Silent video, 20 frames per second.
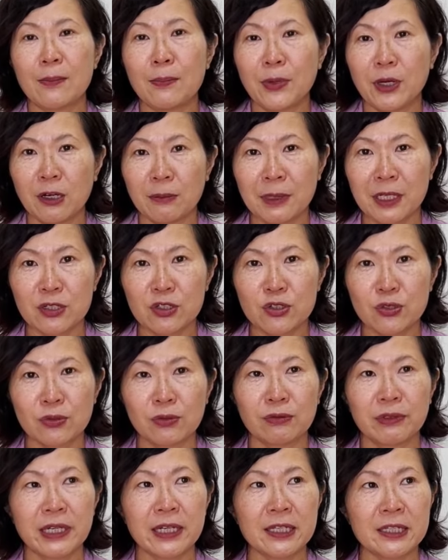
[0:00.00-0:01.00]
permanent
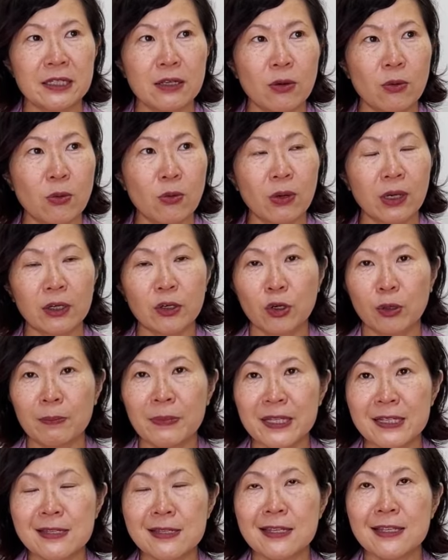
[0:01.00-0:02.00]
jewelry or your
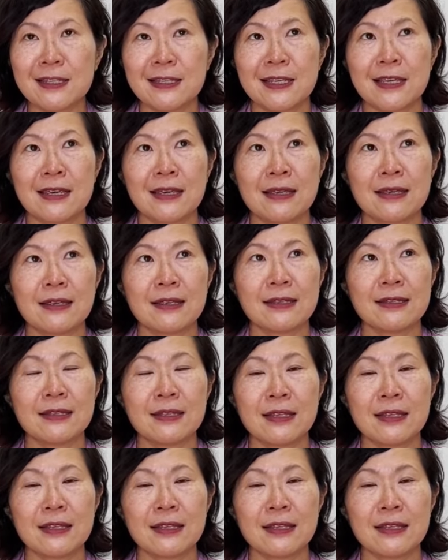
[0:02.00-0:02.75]
business is